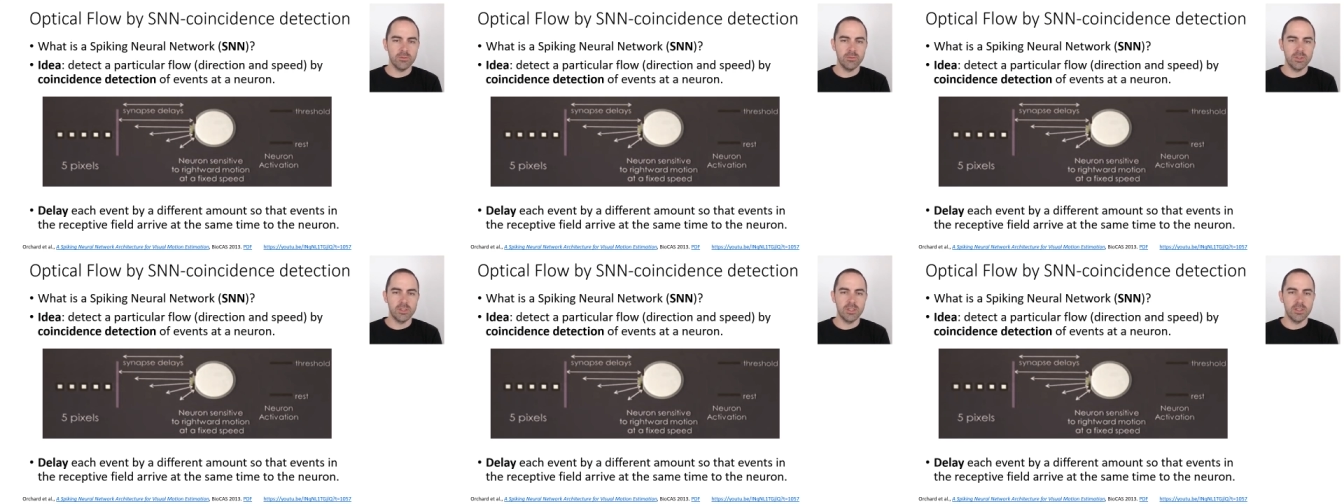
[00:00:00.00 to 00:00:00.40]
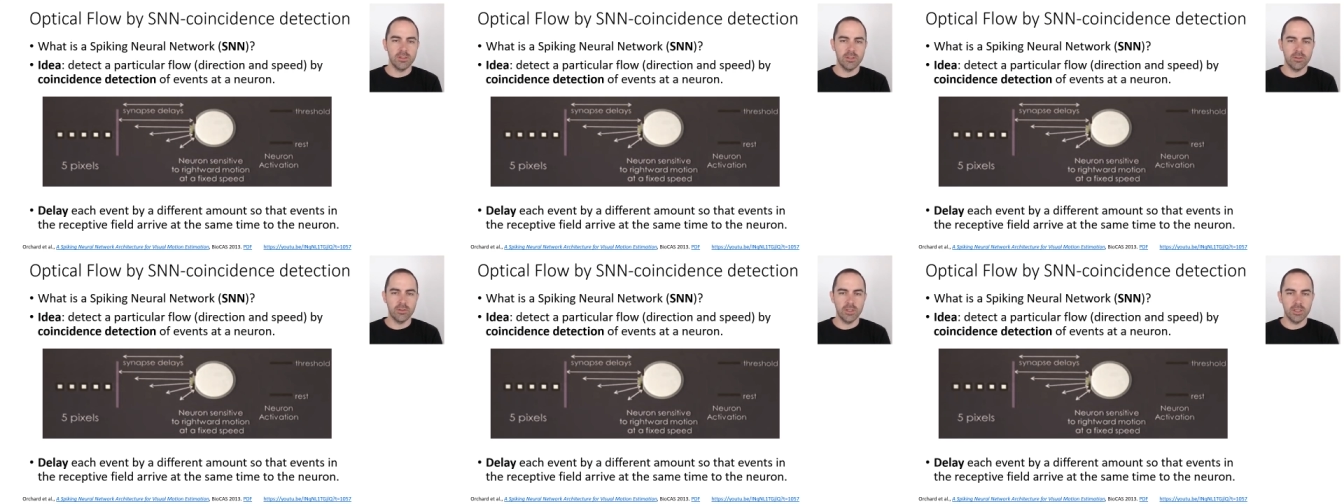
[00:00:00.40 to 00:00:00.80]
which are
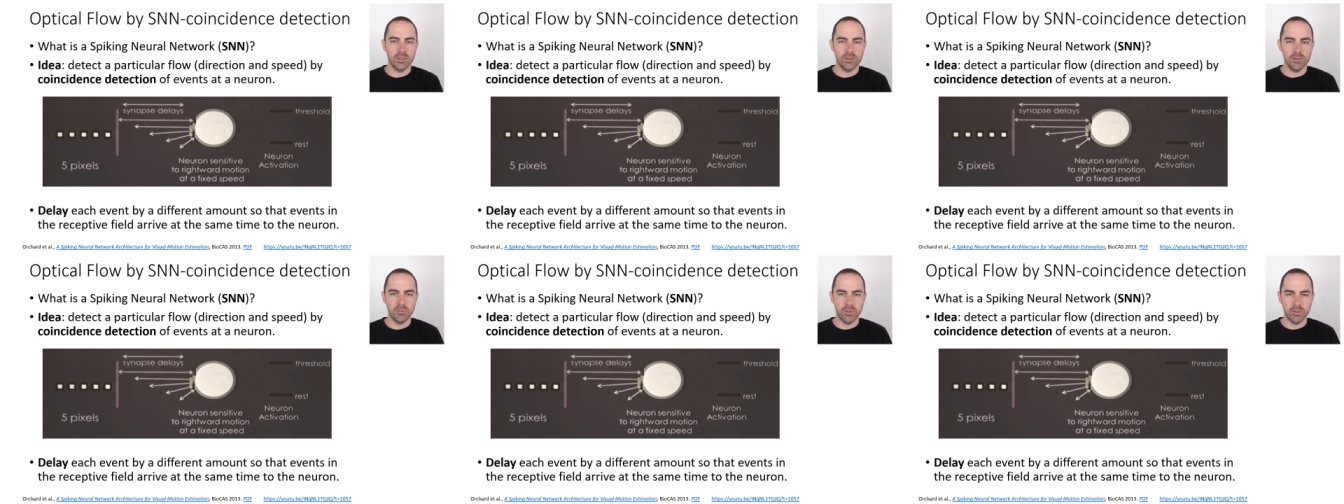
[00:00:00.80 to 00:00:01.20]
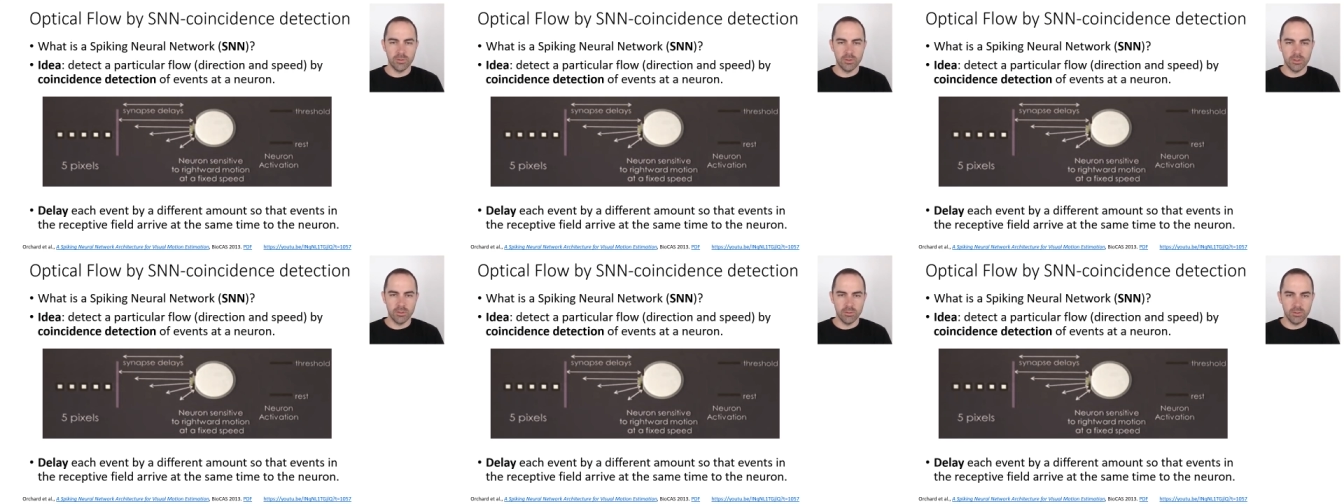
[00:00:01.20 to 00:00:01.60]
the connections between
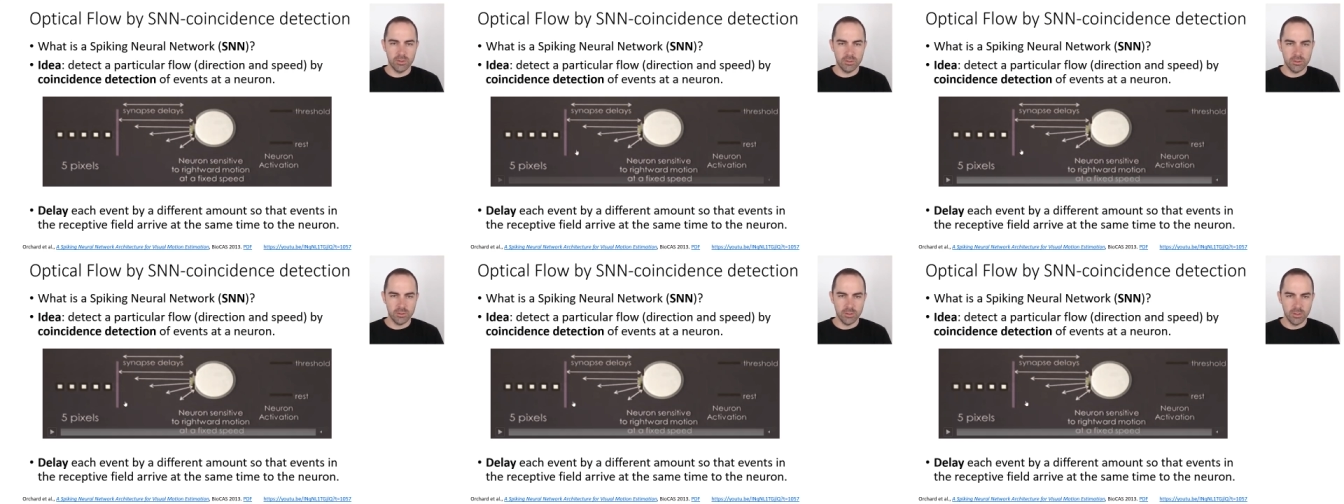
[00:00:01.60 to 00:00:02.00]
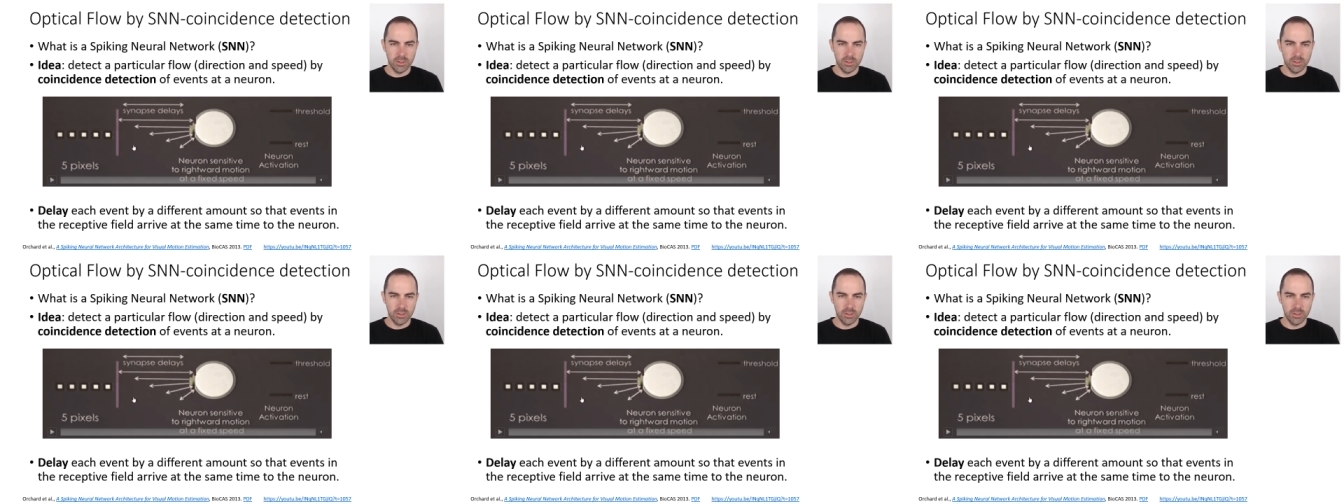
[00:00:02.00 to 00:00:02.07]
the neurons,